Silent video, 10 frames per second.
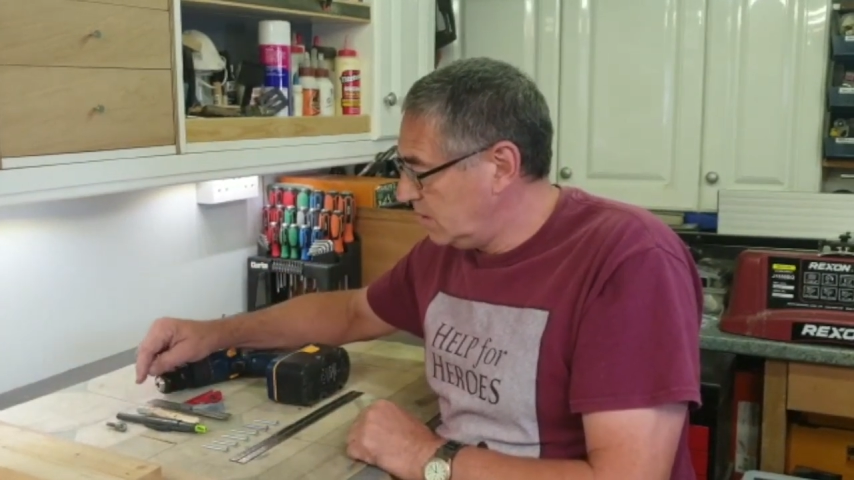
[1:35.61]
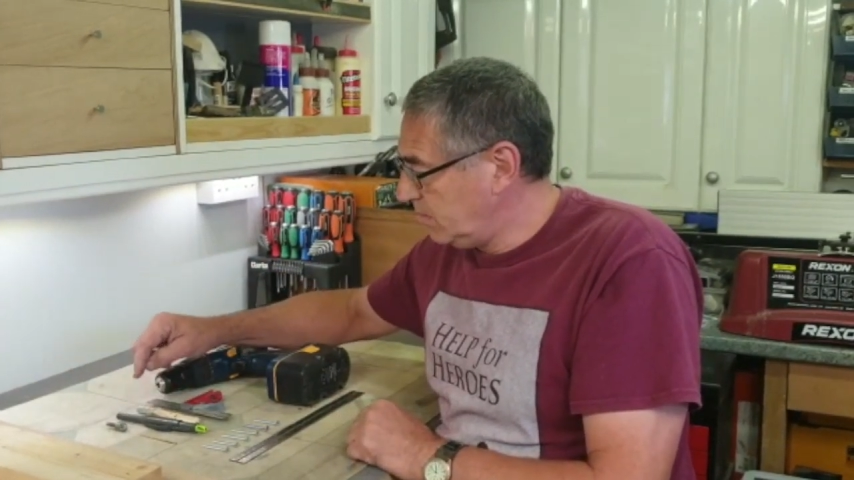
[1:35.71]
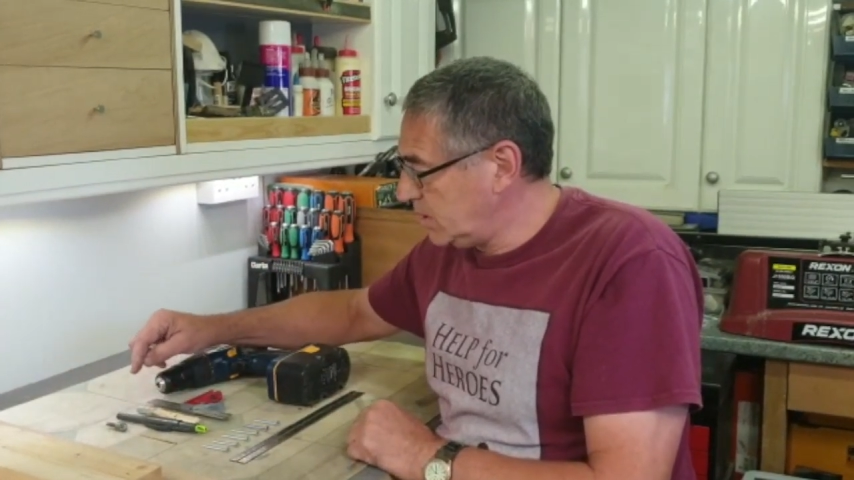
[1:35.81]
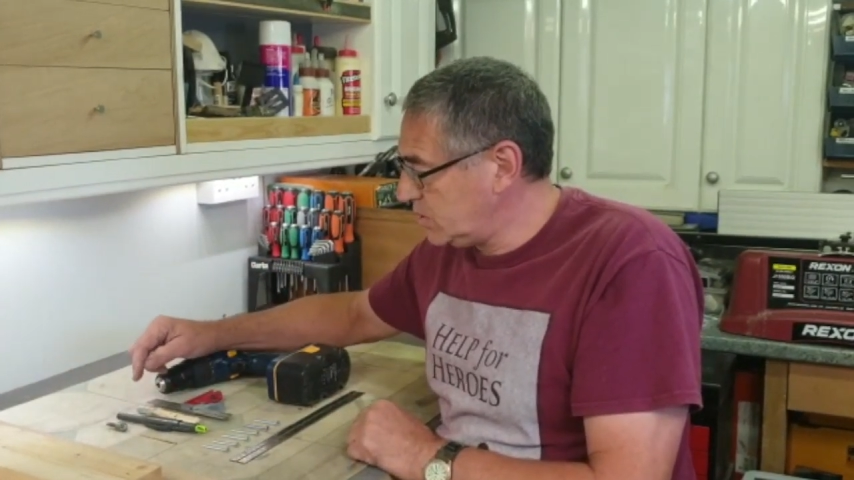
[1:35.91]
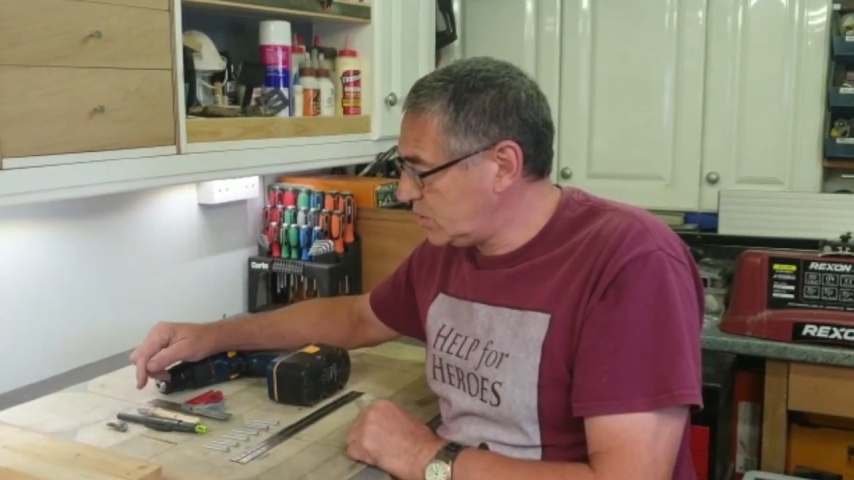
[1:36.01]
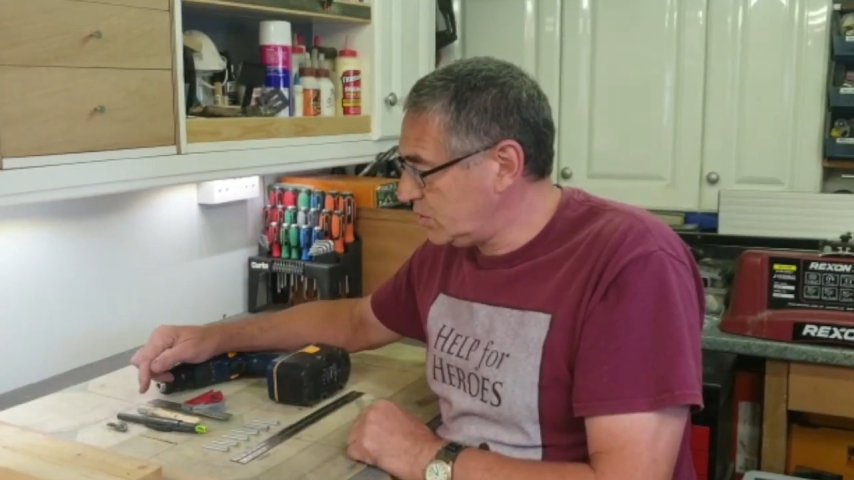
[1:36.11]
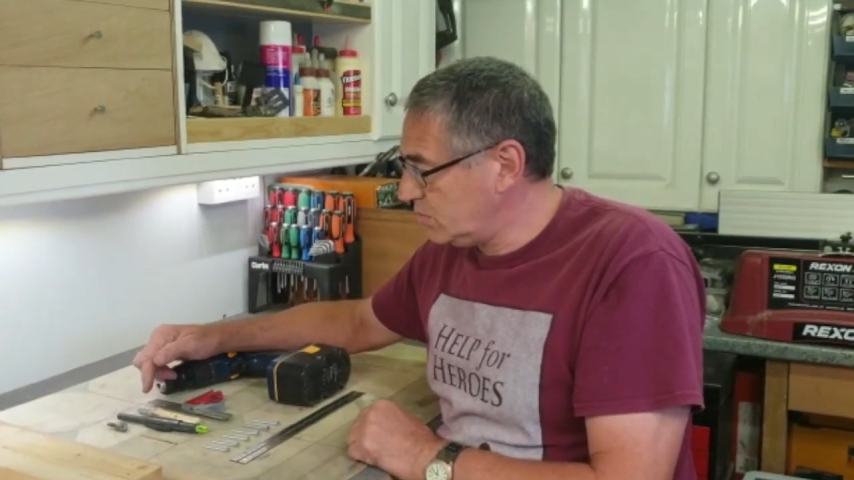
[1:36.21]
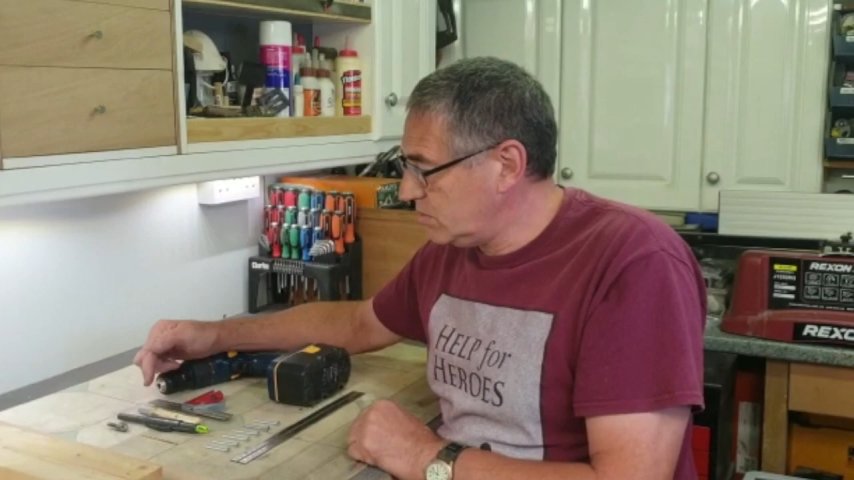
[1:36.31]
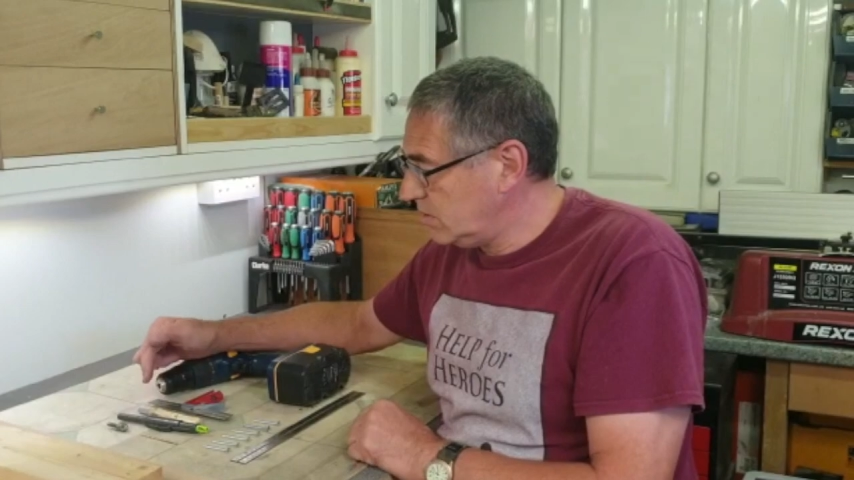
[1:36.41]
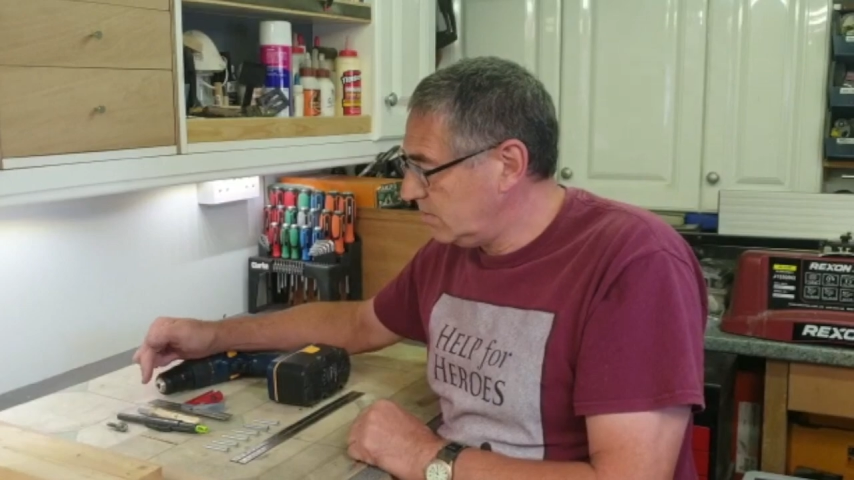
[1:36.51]

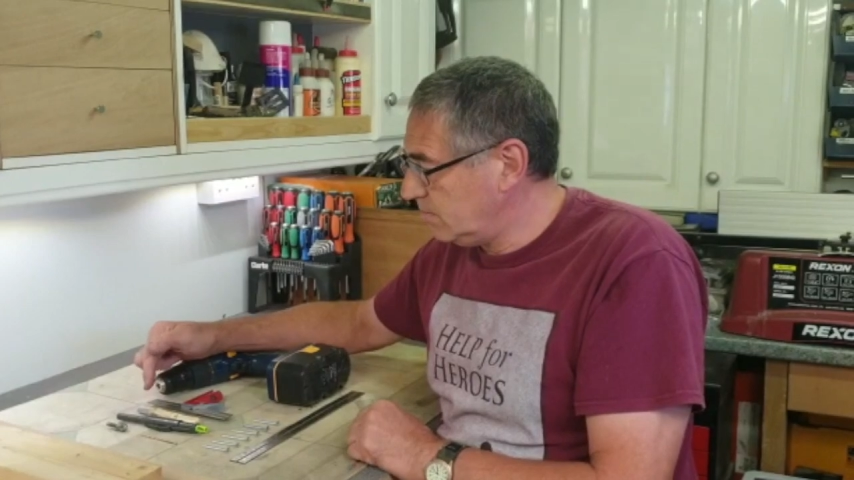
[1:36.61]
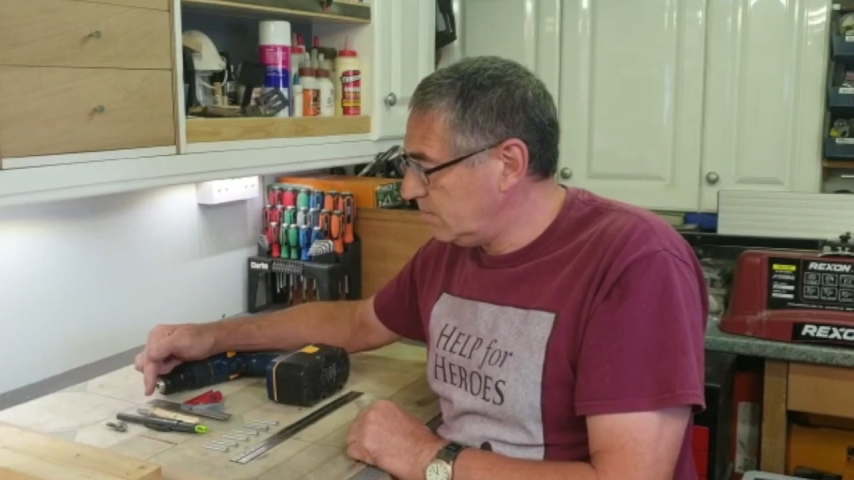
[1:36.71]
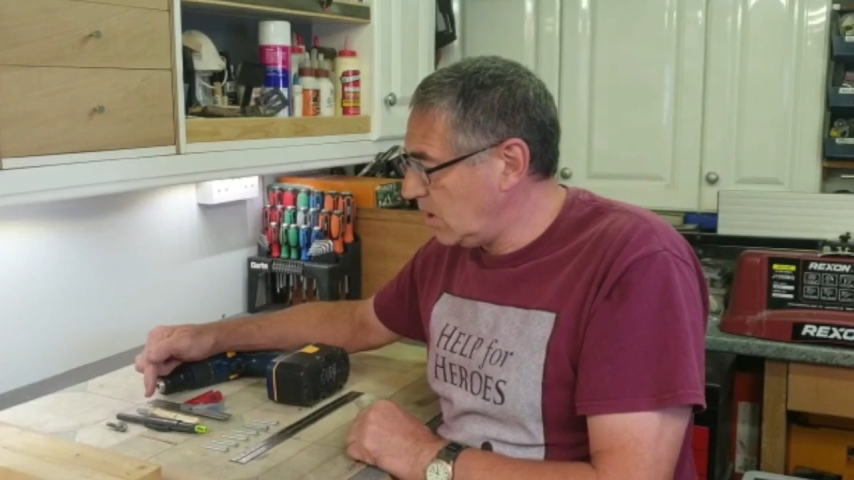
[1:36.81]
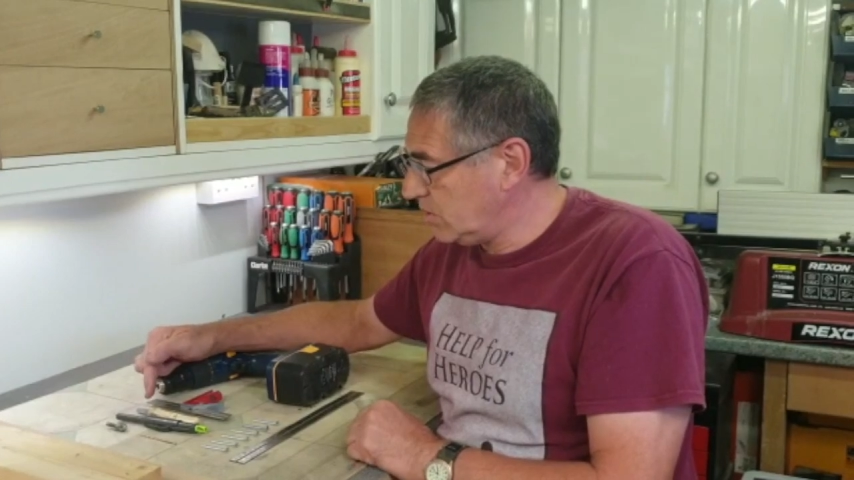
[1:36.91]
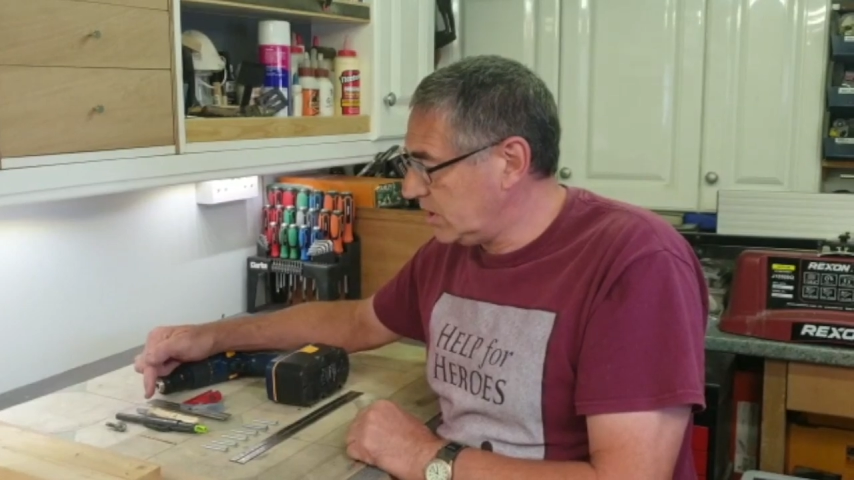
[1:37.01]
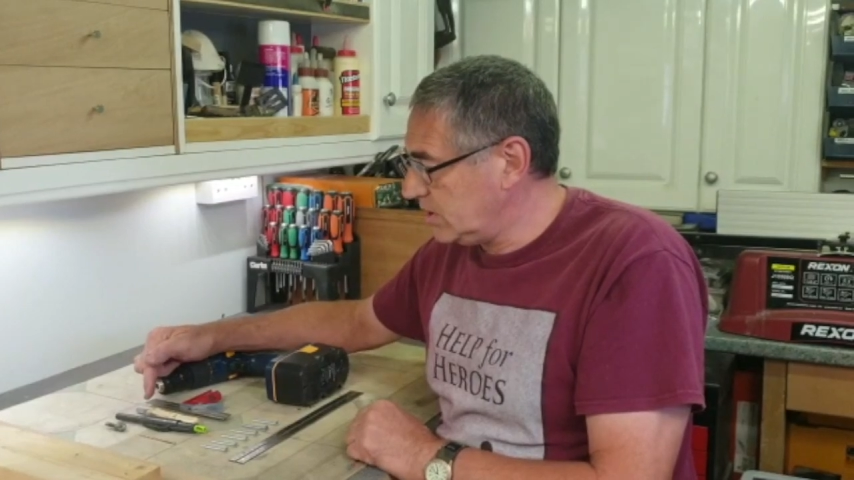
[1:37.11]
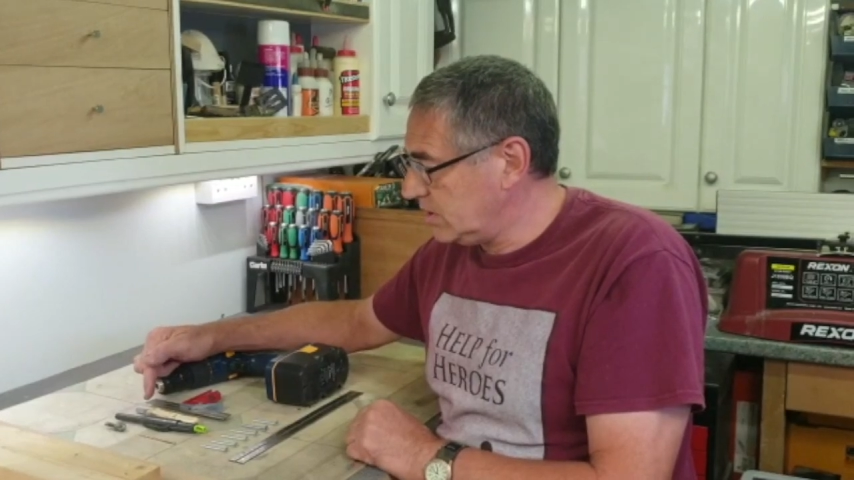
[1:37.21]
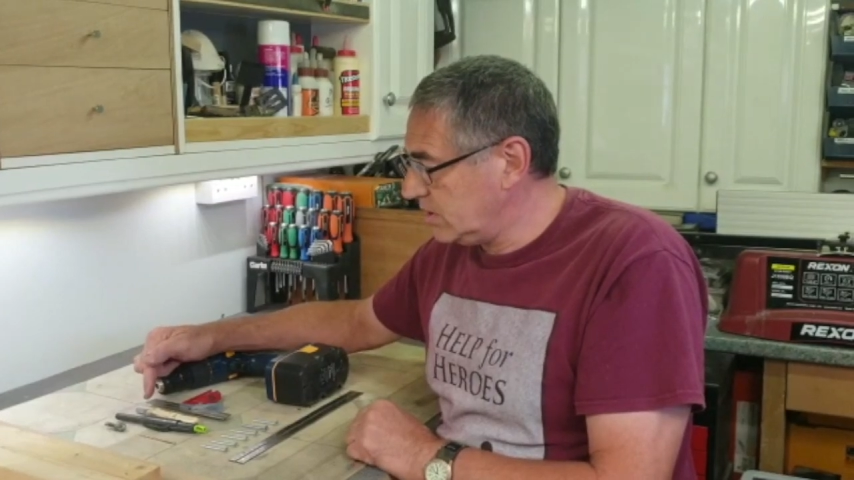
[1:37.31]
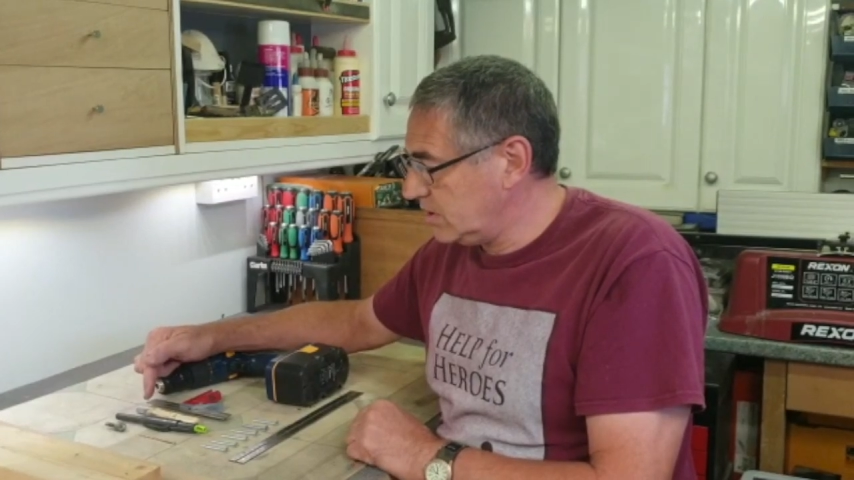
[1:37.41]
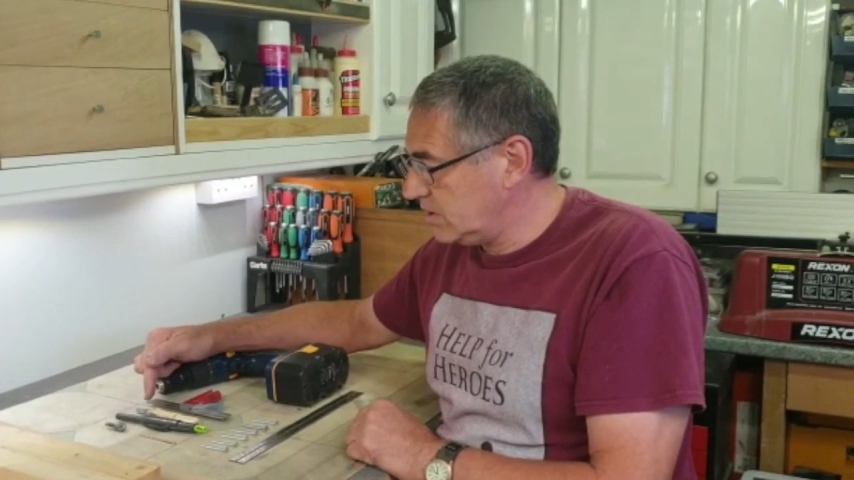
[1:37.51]
pencil,
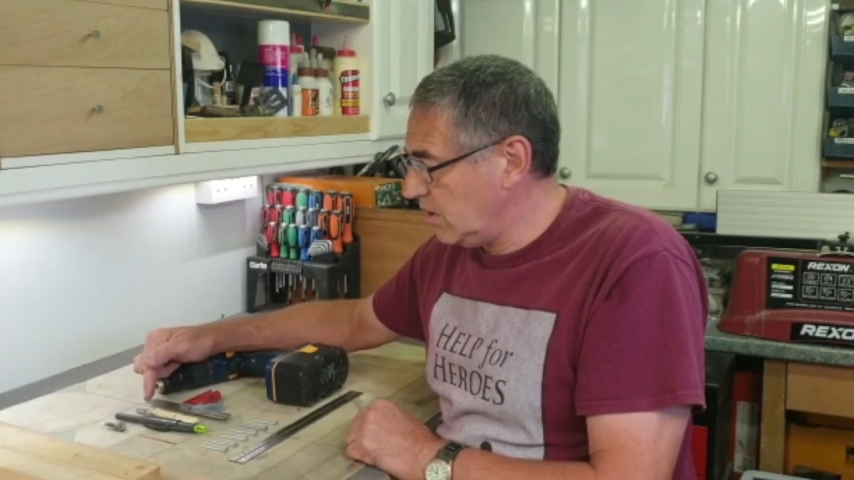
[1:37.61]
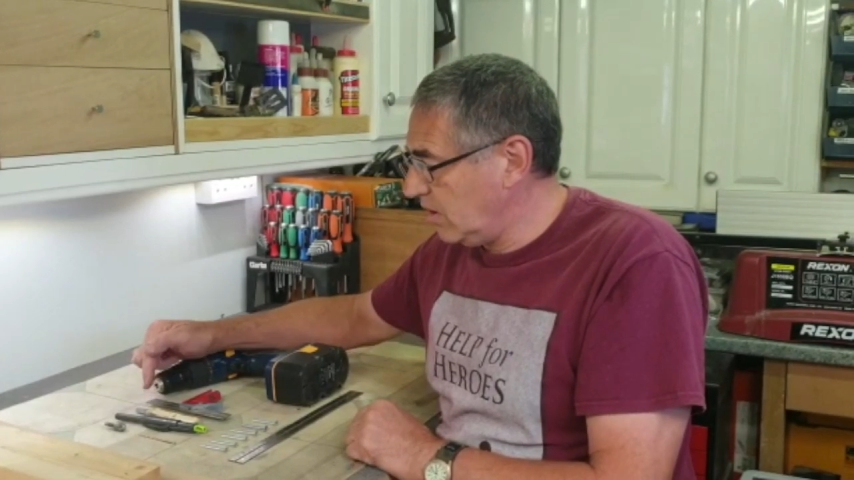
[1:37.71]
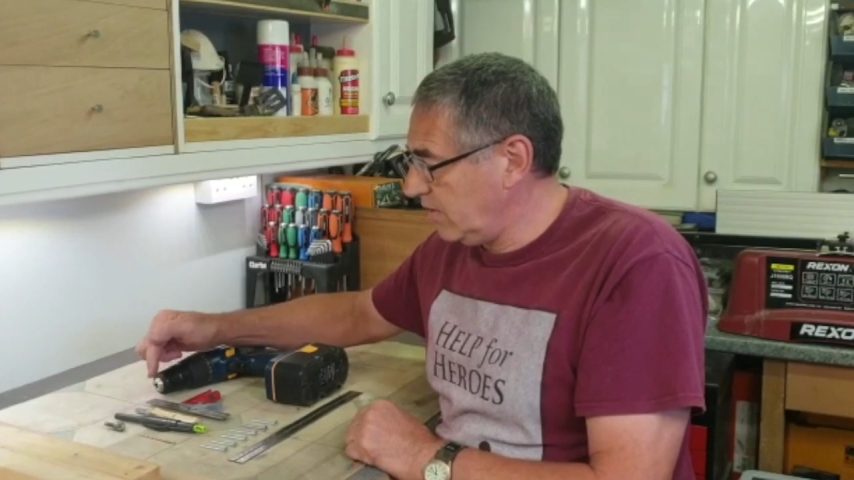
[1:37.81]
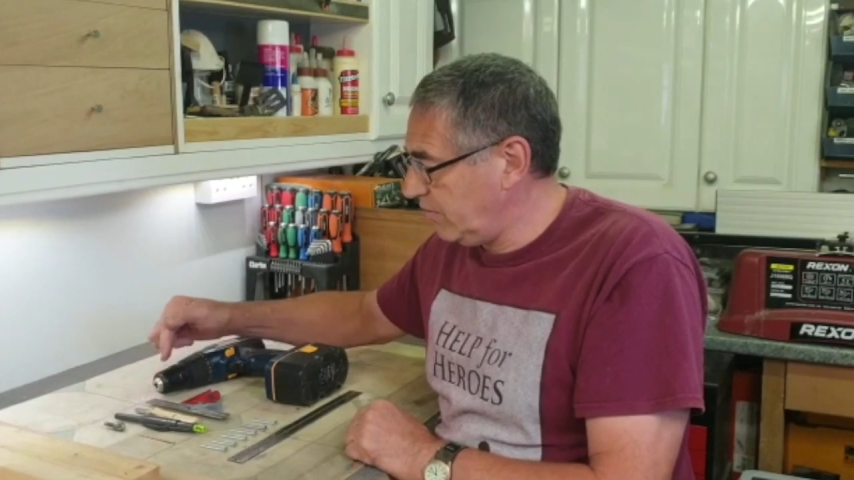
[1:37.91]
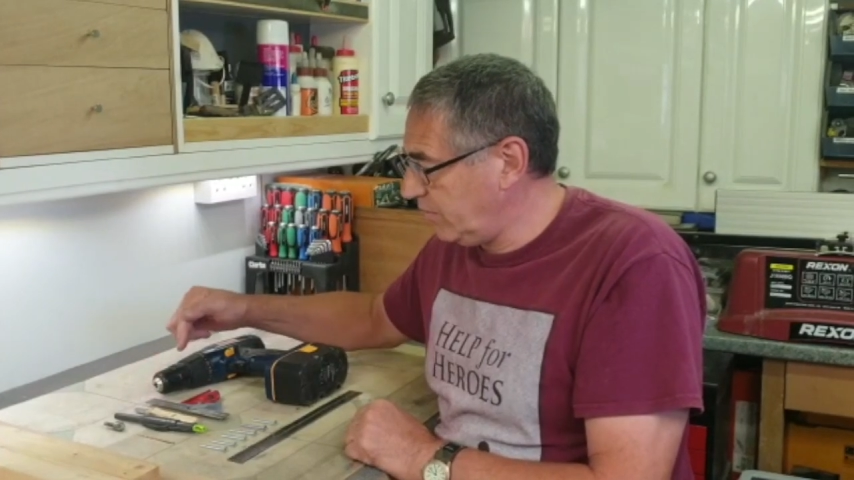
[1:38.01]
marking knife,